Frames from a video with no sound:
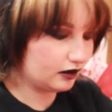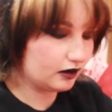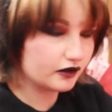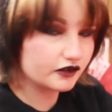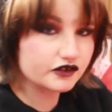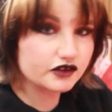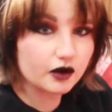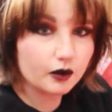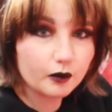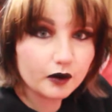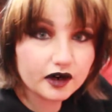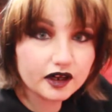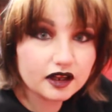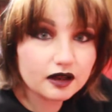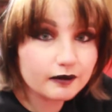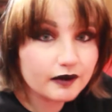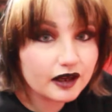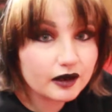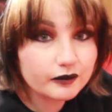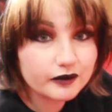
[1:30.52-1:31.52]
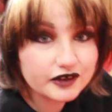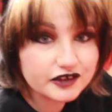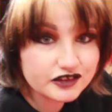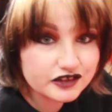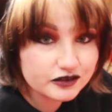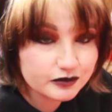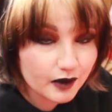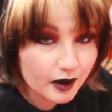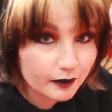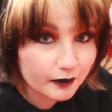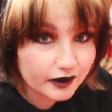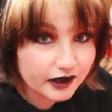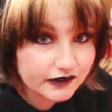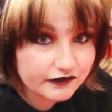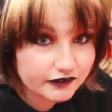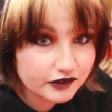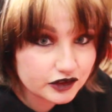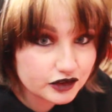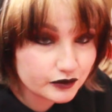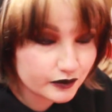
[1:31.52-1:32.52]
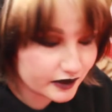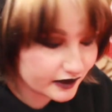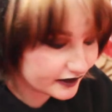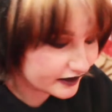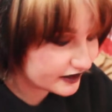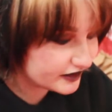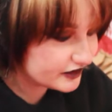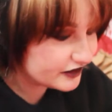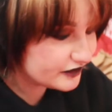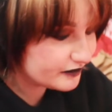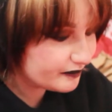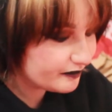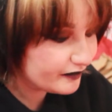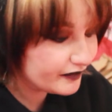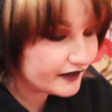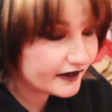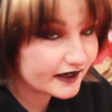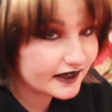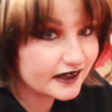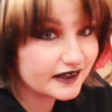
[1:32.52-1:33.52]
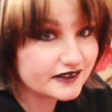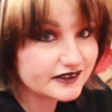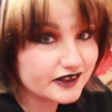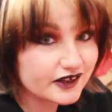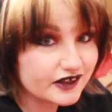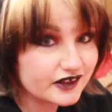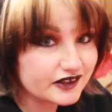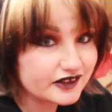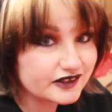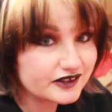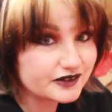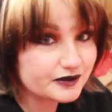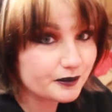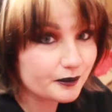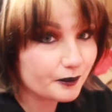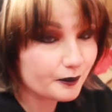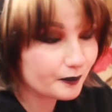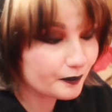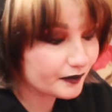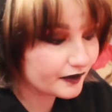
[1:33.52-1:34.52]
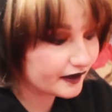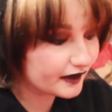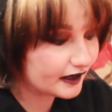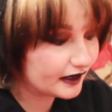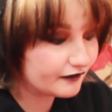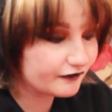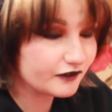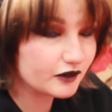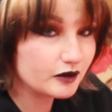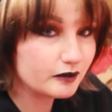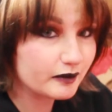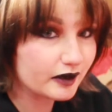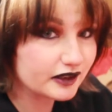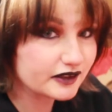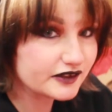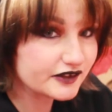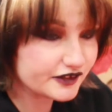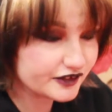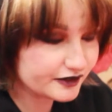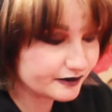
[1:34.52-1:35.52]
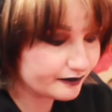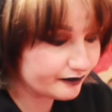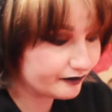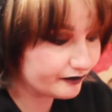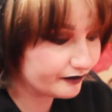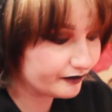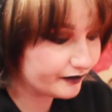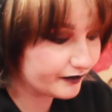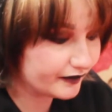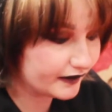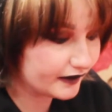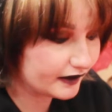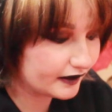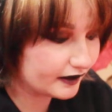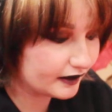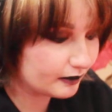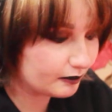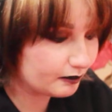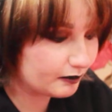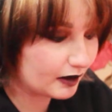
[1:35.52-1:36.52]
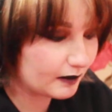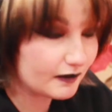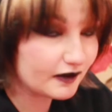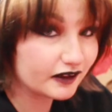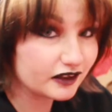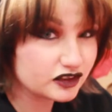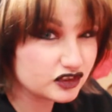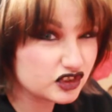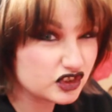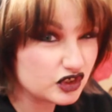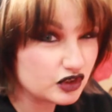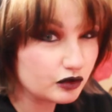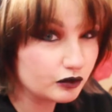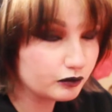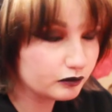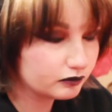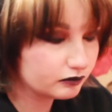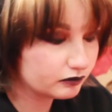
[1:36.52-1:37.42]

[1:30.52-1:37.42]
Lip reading: So one of the main reasons why we're even doing this is because in a few months, maybe like 2,